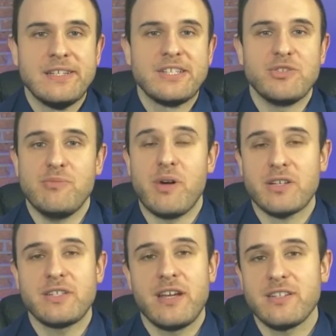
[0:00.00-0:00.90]
So in
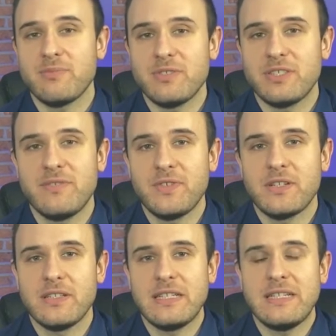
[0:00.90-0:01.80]
Bucks County
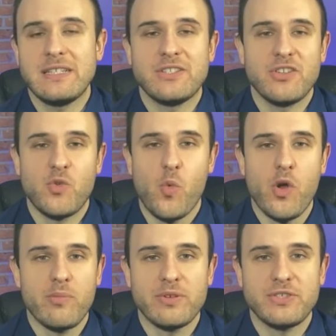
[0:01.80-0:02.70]
specifically, it's another
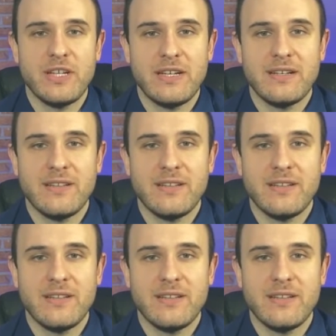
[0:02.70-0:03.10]
1%.